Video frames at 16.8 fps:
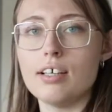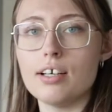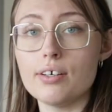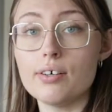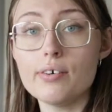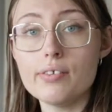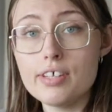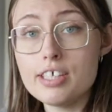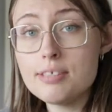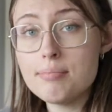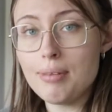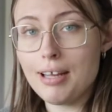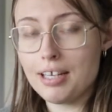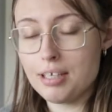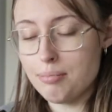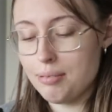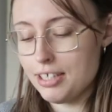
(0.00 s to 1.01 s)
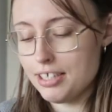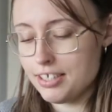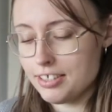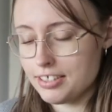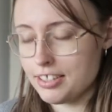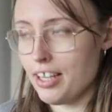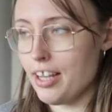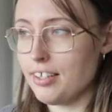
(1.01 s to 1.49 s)
Now, this black
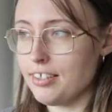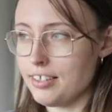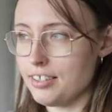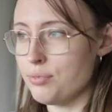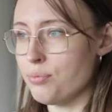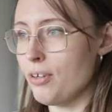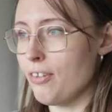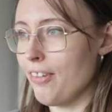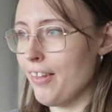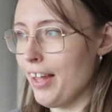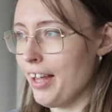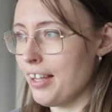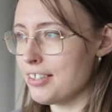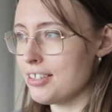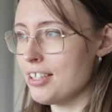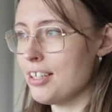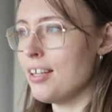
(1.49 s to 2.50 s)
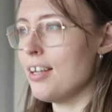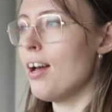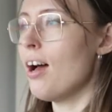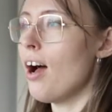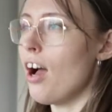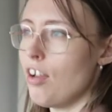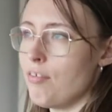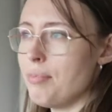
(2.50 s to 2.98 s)
pleated skirt is one that
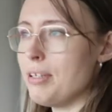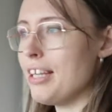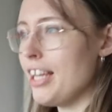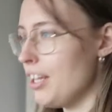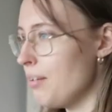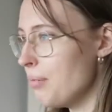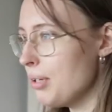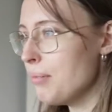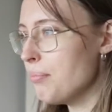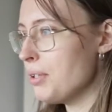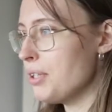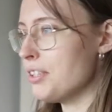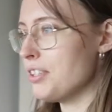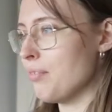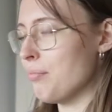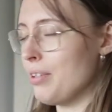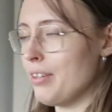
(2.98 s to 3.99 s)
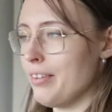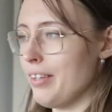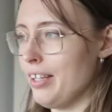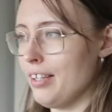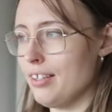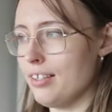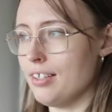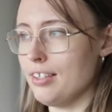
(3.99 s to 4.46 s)
I've been keeping because I've been
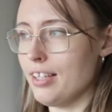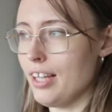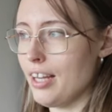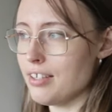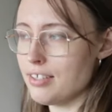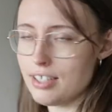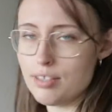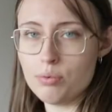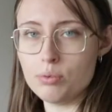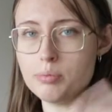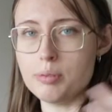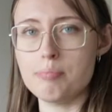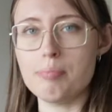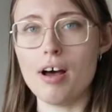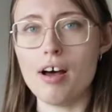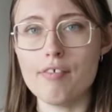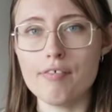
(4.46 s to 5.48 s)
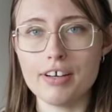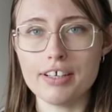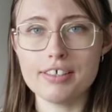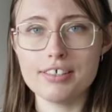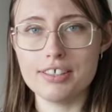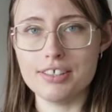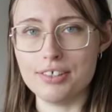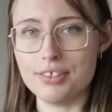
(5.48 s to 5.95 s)
thinking that it will be
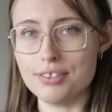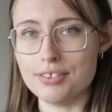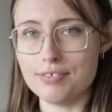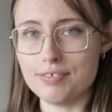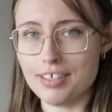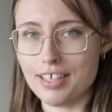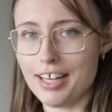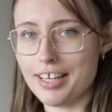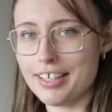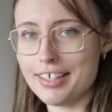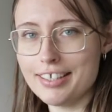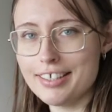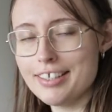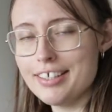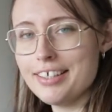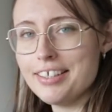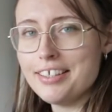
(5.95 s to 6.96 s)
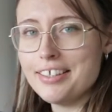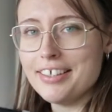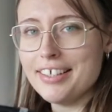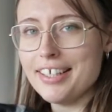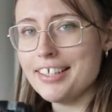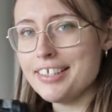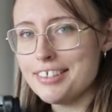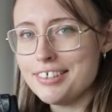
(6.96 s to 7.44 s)
perfect to use for like
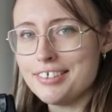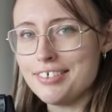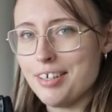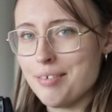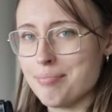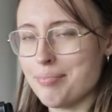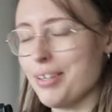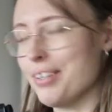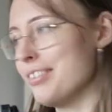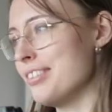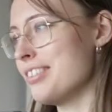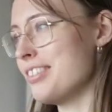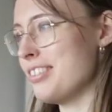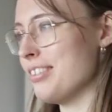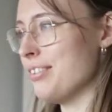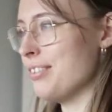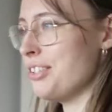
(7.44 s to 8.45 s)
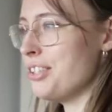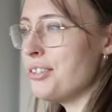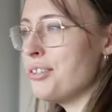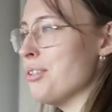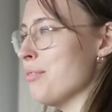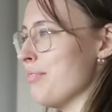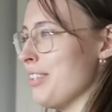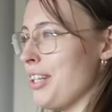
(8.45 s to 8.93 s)
Instagram posts or
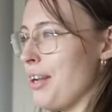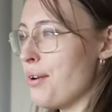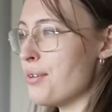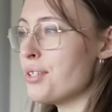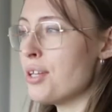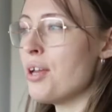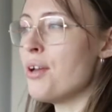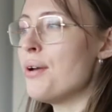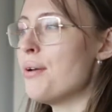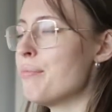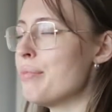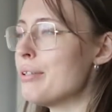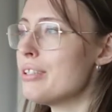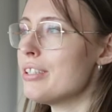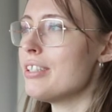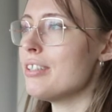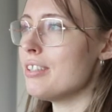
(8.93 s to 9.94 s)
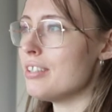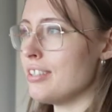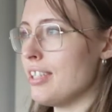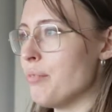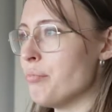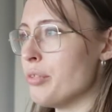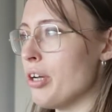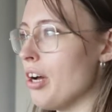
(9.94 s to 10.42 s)
YouTube videos, but at the
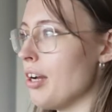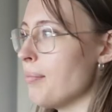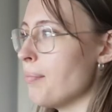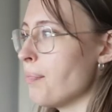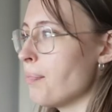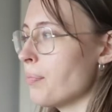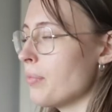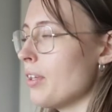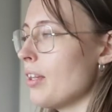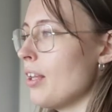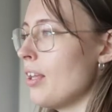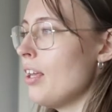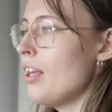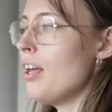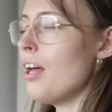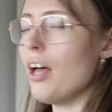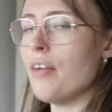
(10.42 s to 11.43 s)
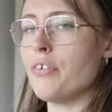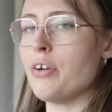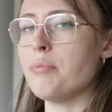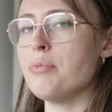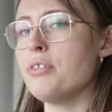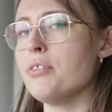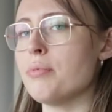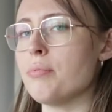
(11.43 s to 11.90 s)
same time I've
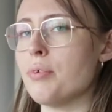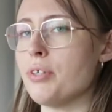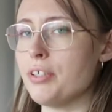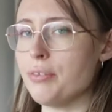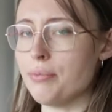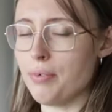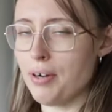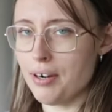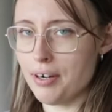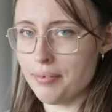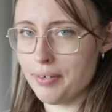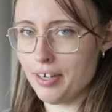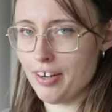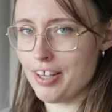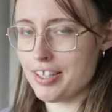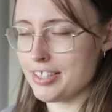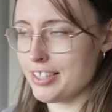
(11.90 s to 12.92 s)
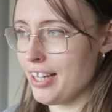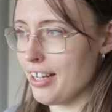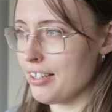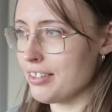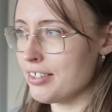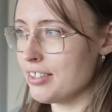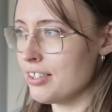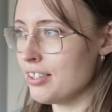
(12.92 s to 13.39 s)
come to the point where I realise
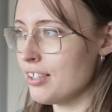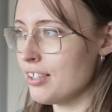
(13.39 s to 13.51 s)
that